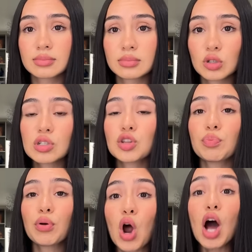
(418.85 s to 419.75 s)
Those are the
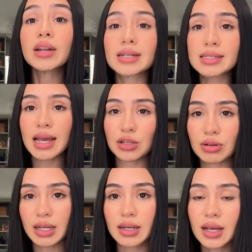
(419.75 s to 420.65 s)
products that you
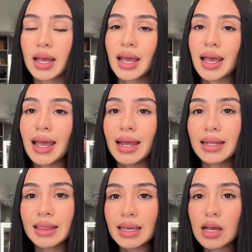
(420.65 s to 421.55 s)
need. Anything